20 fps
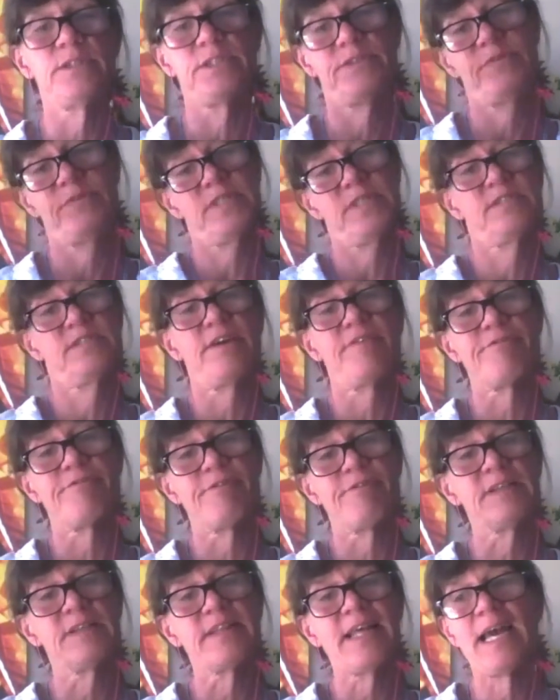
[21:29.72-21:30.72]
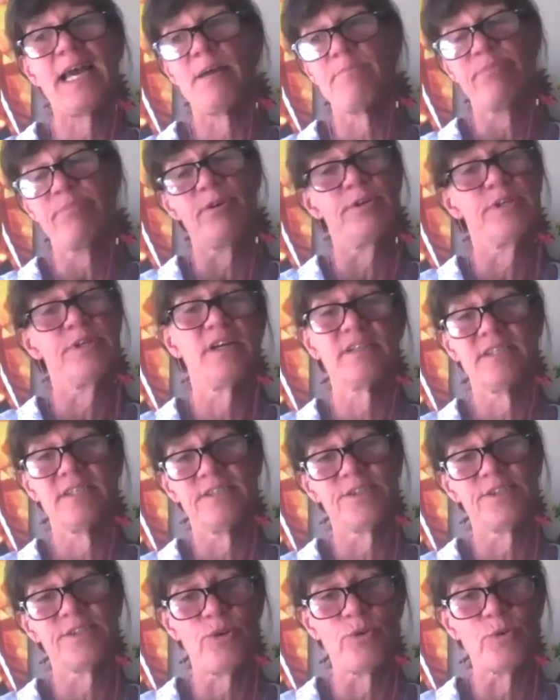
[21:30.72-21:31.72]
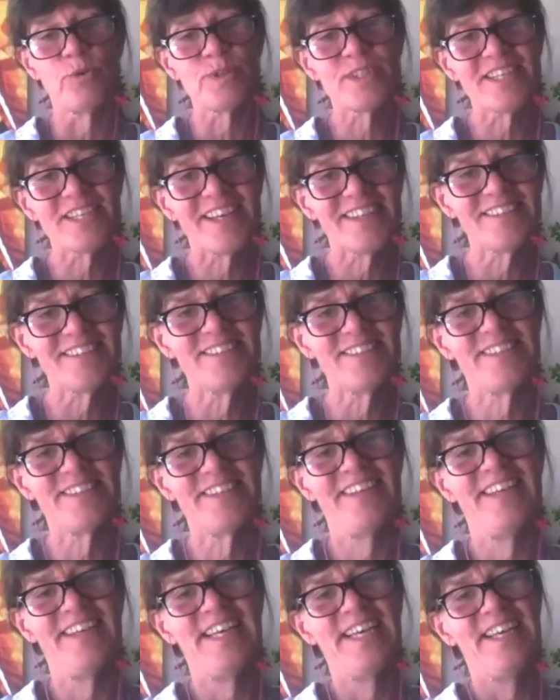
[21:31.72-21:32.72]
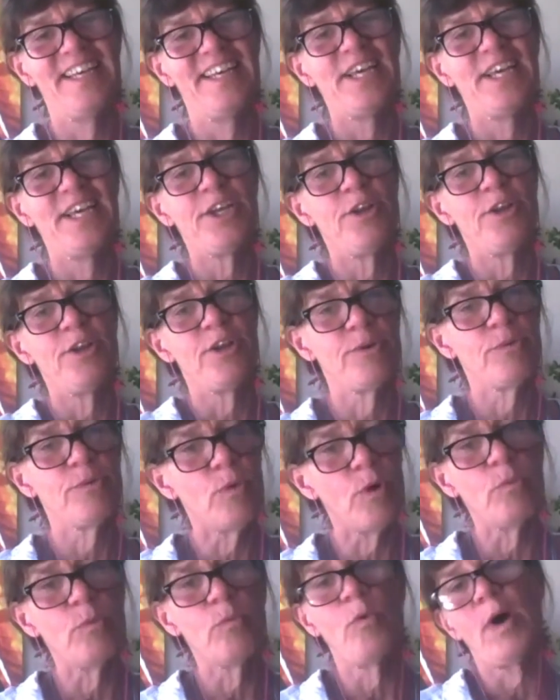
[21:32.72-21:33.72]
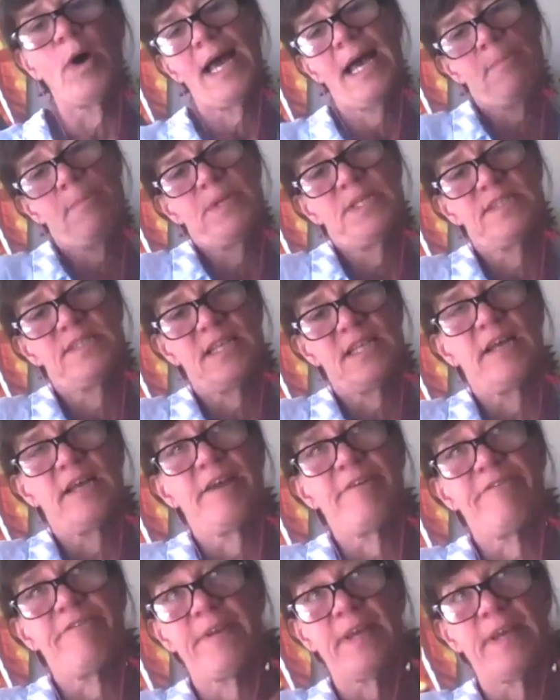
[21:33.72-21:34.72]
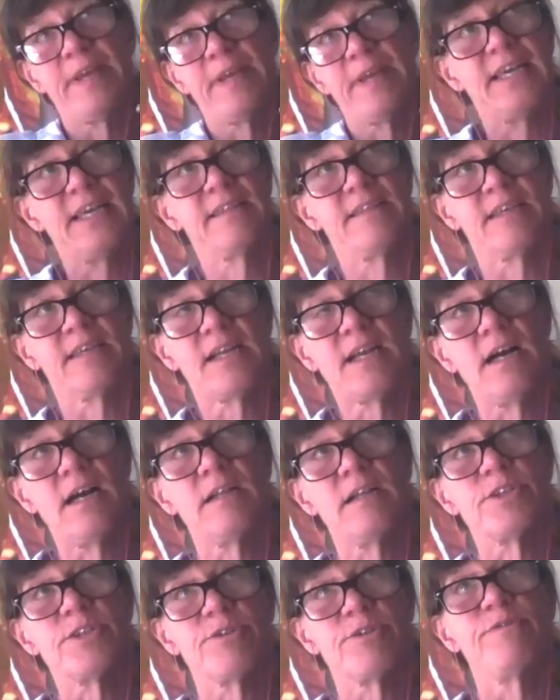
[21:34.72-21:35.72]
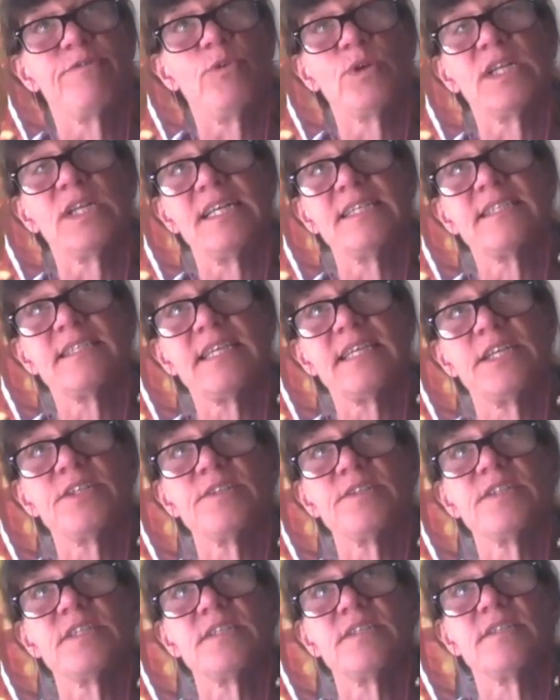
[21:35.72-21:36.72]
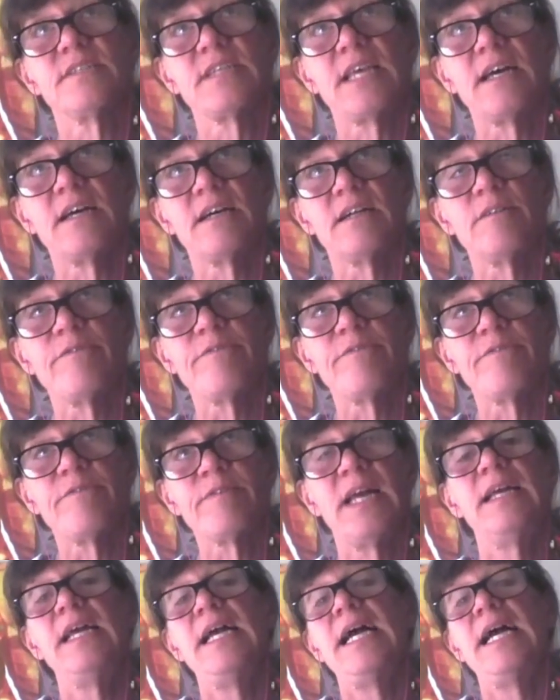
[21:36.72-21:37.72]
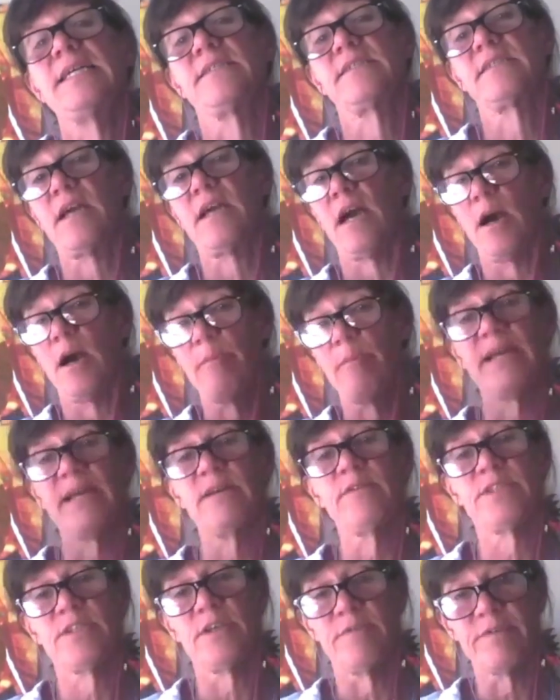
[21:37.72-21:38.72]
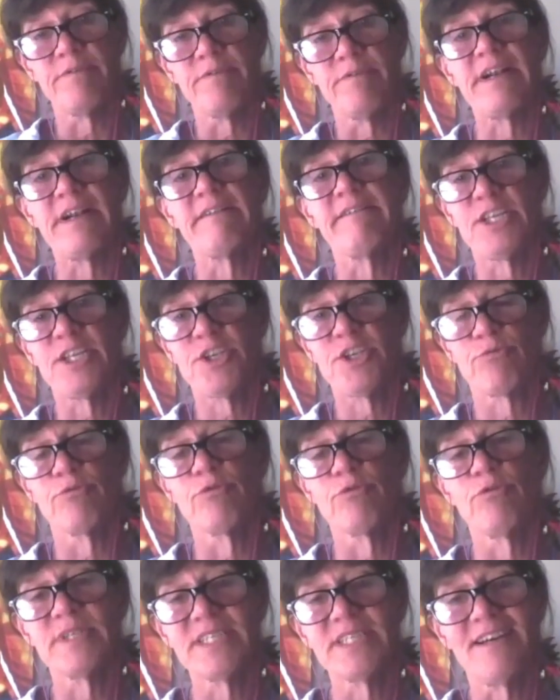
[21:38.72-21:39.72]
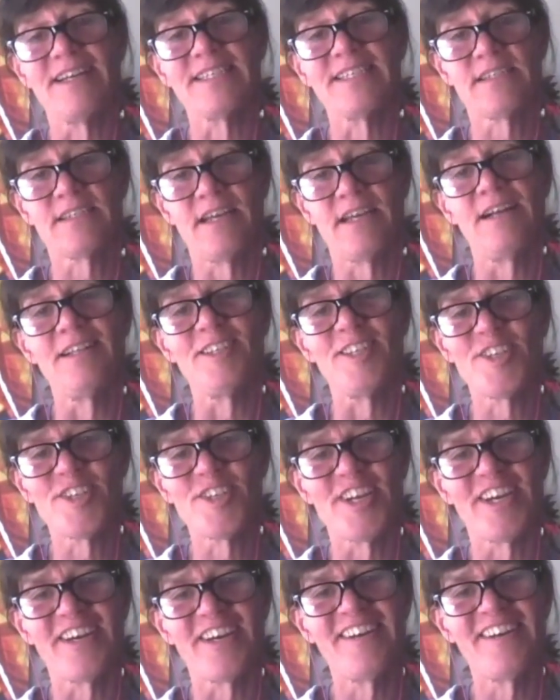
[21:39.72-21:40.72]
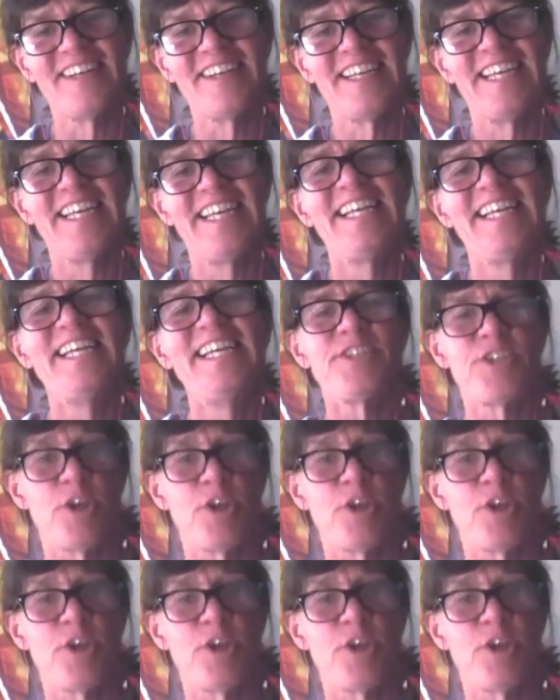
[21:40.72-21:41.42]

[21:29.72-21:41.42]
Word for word: for the suffering that our product is causing? You know, what, what happens? And I feel like the culture of organizations itself has come out of a very traumatized culture. Mm-hmm. So,